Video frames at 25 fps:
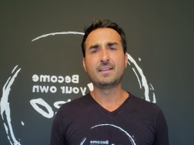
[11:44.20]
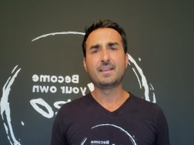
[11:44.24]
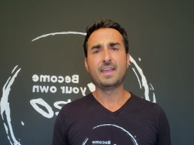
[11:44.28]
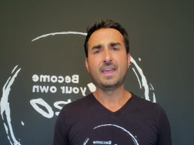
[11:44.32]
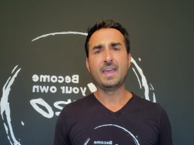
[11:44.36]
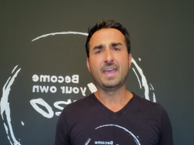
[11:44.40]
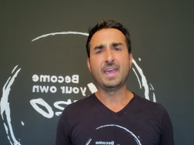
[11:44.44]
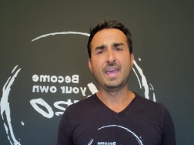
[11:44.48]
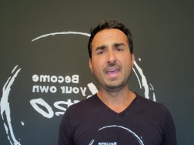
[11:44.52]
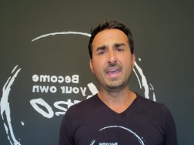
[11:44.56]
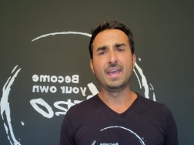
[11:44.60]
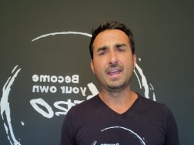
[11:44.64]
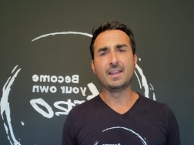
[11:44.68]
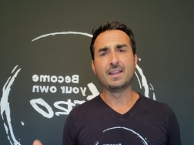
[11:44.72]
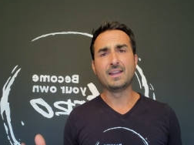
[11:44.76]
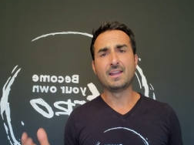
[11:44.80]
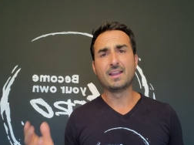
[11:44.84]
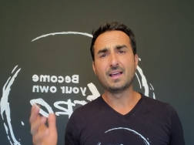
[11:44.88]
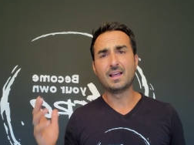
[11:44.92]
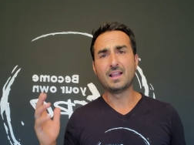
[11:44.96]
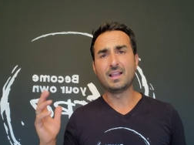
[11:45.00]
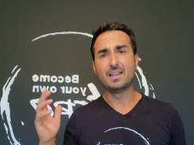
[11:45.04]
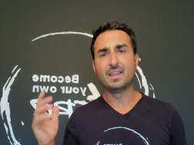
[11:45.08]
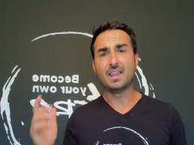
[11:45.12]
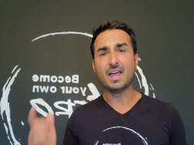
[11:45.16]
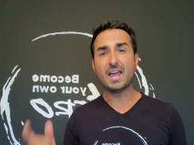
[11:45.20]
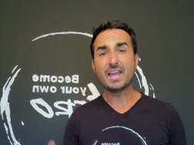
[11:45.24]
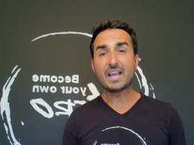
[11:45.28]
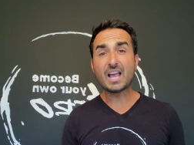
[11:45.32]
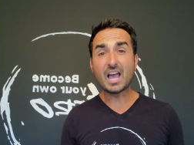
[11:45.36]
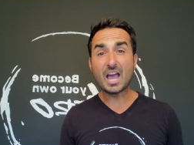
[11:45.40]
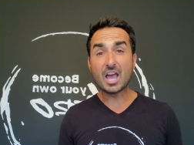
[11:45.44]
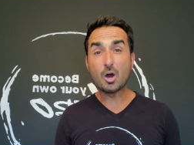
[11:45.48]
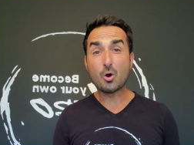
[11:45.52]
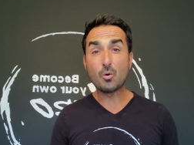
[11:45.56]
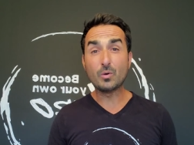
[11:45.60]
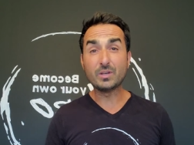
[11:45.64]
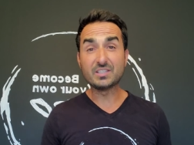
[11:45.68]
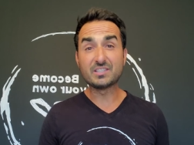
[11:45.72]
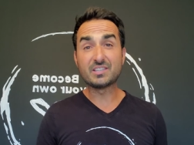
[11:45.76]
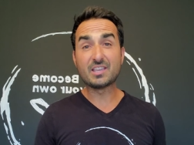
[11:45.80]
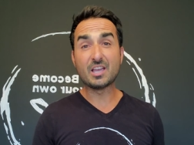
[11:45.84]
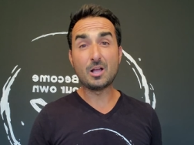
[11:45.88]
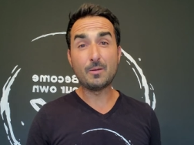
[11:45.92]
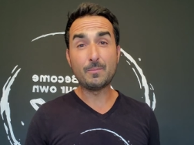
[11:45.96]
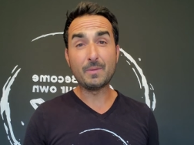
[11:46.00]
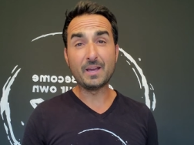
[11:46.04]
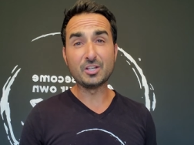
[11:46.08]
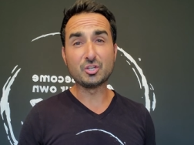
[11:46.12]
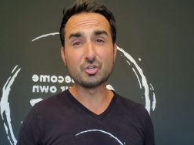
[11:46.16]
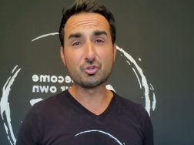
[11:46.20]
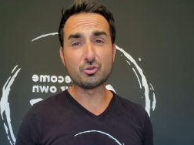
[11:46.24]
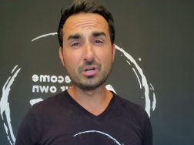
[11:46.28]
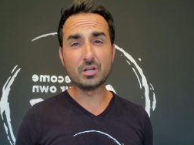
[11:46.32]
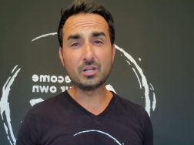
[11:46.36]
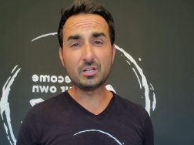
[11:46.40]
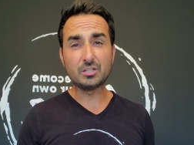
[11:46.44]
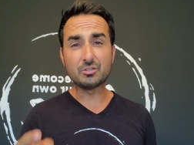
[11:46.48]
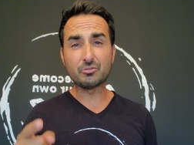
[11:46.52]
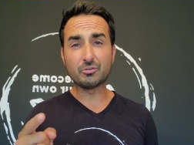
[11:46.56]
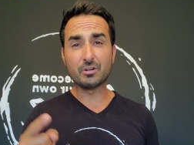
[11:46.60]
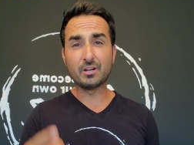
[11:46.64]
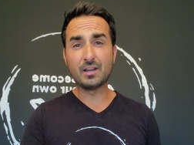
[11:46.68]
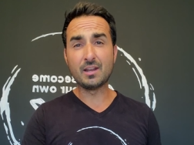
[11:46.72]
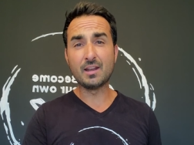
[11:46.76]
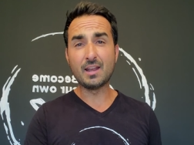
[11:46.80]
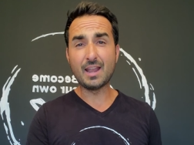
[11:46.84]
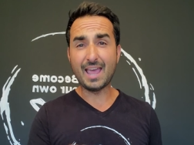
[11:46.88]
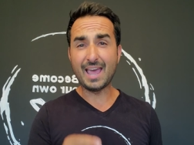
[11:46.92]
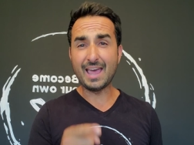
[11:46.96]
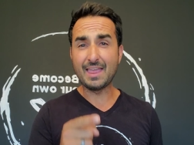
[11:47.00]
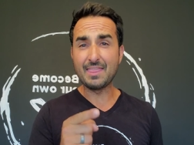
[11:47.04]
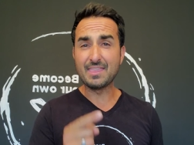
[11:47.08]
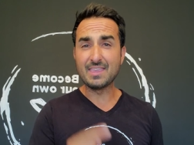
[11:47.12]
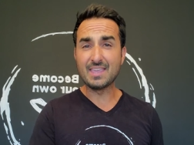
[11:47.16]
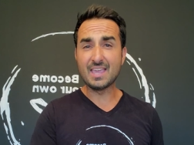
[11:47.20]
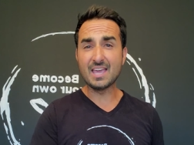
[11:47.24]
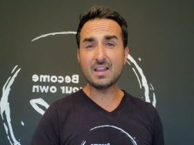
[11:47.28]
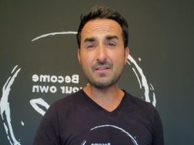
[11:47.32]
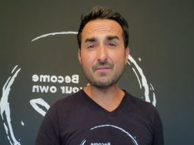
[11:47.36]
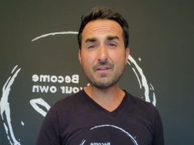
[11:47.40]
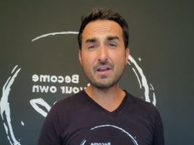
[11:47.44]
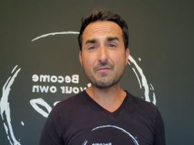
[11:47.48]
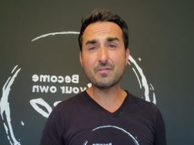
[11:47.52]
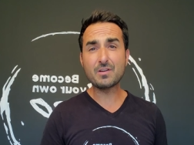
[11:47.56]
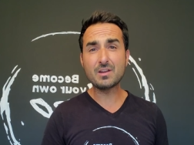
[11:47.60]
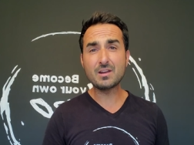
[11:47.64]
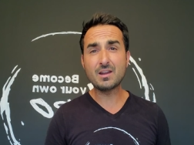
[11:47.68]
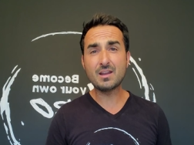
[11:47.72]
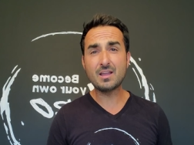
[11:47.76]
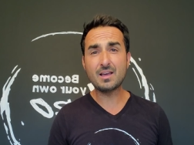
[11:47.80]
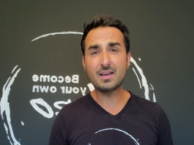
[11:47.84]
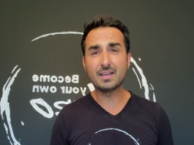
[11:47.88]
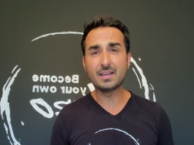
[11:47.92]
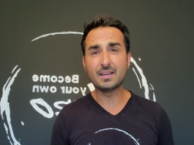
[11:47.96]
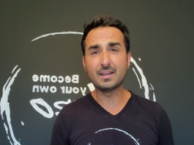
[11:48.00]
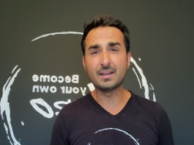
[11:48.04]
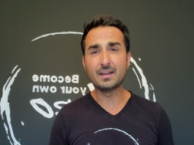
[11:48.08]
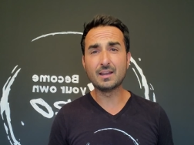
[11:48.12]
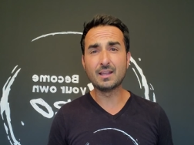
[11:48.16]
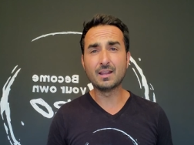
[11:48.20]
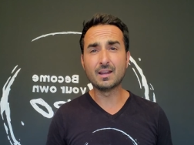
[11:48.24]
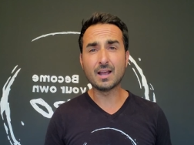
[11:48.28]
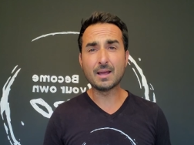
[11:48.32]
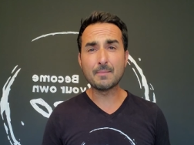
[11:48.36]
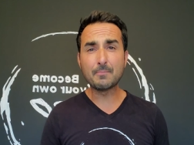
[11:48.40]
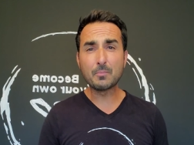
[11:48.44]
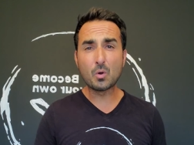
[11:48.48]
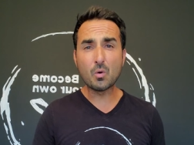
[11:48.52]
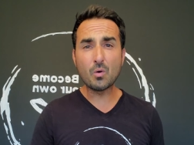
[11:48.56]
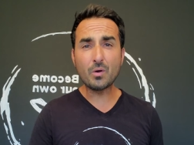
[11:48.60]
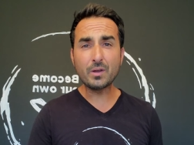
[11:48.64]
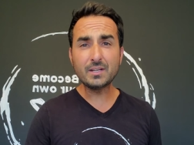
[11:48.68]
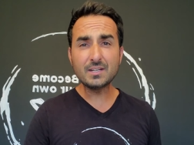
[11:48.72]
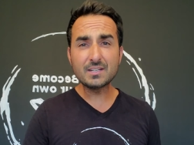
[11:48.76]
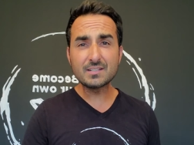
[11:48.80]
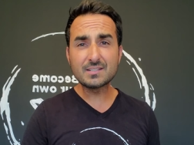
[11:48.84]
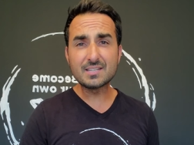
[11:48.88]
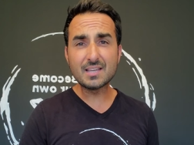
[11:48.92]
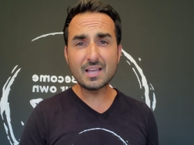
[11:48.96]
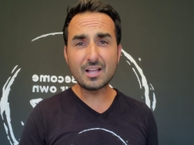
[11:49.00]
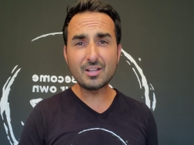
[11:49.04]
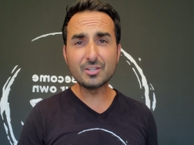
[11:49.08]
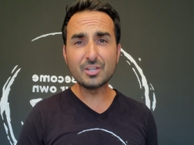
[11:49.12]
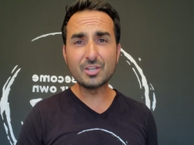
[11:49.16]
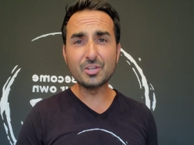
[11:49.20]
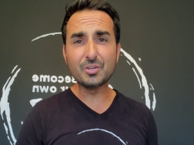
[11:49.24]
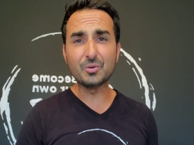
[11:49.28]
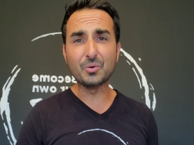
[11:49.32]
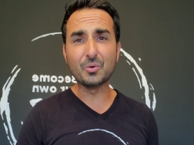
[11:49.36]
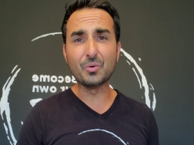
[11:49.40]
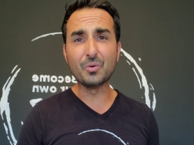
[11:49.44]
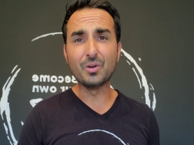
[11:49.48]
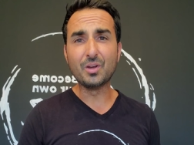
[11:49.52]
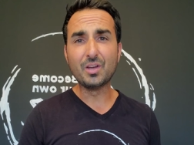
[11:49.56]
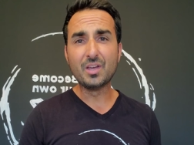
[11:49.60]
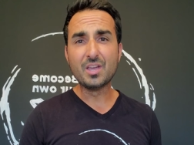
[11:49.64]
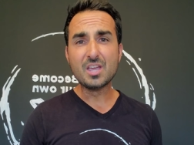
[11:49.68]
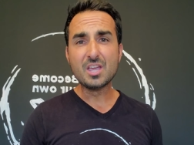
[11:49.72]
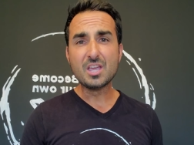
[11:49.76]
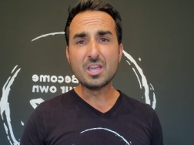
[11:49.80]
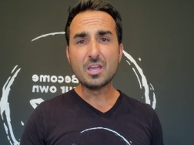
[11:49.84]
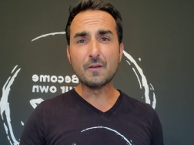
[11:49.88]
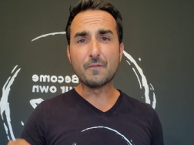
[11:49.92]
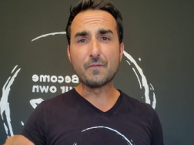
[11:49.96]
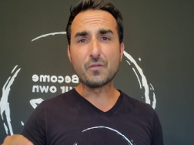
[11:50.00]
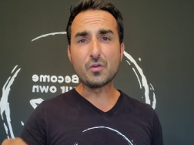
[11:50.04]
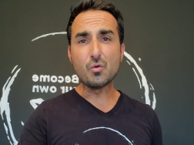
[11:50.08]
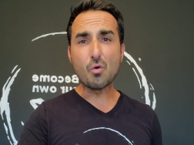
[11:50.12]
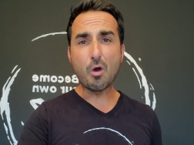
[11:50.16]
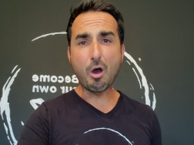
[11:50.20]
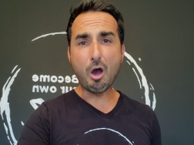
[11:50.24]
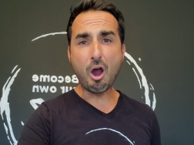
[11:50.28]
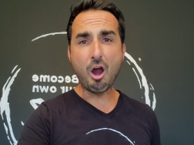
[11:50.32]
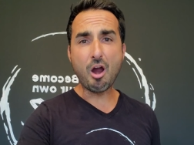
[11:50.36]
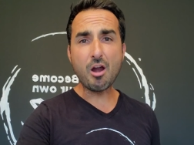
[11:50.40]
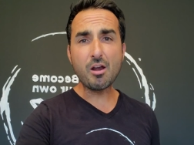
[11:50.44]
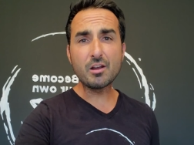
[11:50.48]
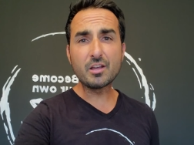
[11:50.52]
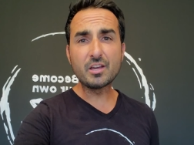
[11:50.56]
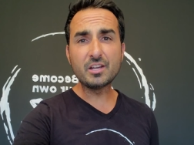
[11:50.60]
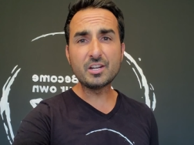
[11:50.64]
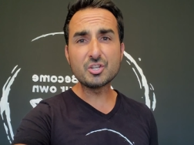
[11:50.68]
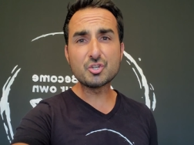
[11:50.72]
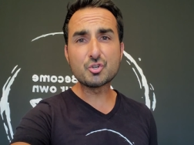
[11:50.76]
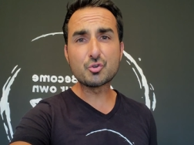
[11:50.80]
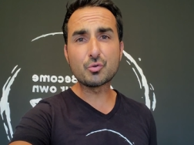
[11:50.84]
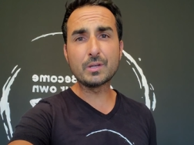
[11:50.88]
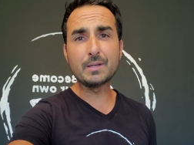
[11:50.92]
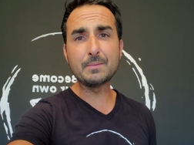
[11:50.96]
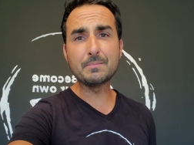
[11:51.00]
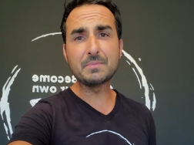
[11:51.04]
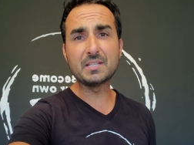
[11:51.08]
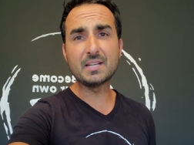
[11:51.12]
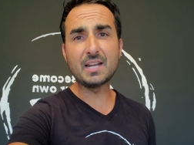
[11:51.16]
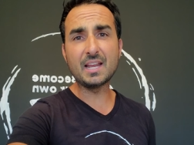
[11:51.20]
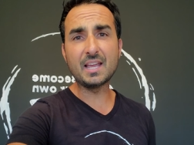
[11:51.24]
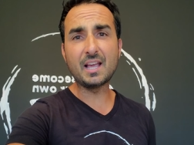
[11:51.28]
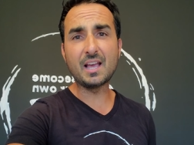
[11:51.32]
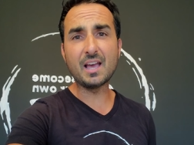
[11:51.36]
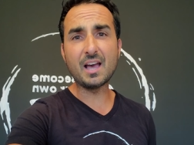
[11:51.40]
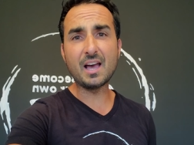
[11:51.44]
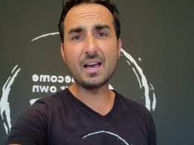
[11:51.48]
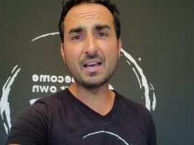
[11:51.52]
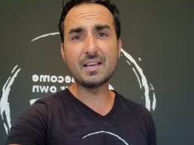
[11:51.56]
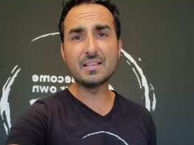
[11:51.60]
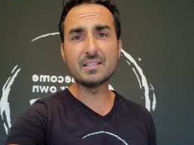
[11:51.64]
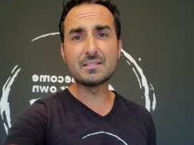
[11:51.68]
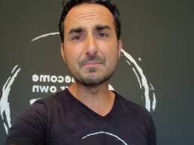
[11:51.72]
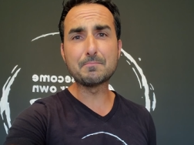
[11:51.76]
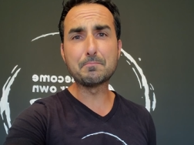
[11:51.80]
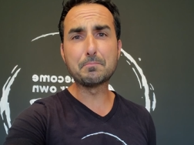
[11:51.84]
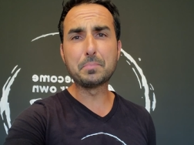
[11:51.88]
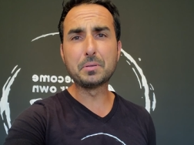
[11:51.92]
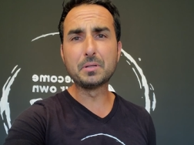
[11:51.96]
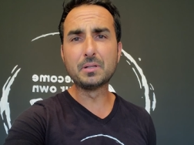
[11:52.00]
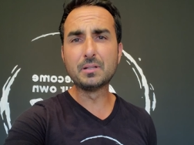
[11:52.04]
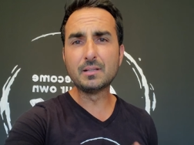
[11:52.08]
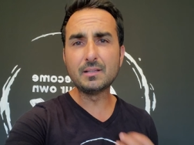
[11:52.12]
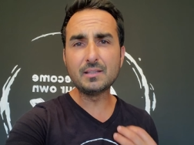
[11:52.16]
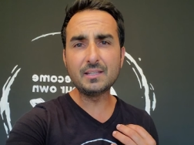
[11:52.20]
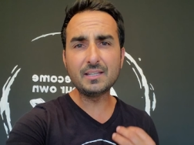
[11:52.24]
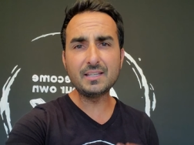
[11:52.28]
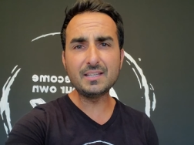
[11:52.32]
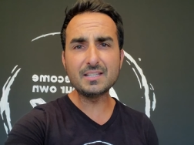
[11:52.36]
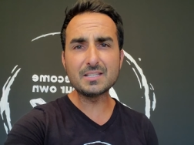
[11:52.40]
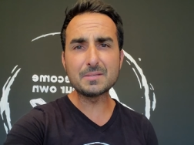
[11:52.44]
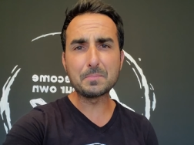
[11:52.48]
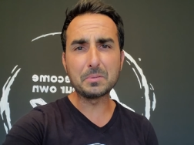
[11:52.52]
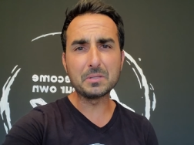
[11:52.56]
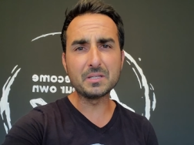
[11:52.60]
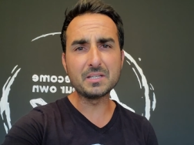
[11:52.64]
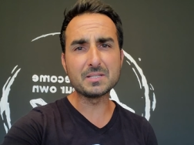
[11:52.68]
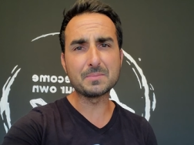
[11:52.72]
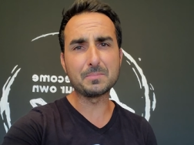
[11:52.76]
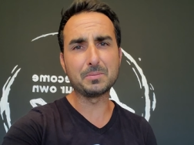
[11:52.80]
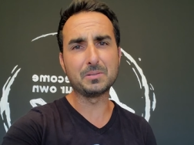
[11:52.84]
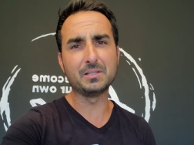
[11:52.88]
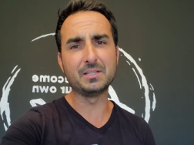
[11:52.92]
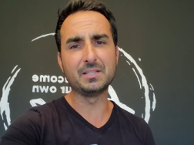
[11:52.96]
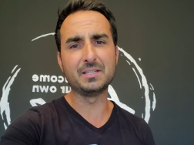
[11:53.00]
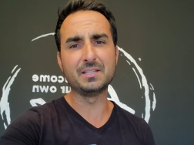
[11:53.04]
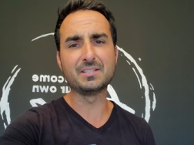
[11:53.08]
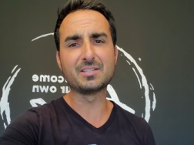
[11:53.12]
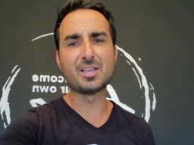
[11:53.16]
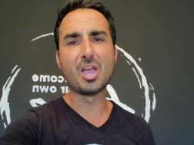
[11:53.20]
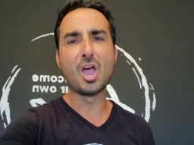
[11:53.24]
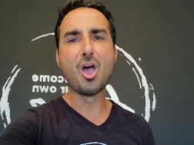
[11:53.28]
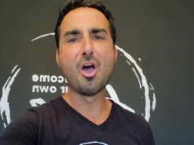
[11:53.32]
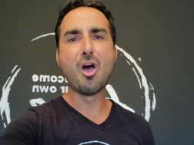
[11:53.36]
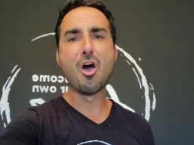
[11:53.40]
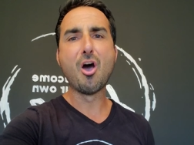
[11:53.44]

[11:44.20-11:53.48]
And like I always tell my children at the end of every night, and I'm going to tell you, if you are going to dream today, guys, please, please, please,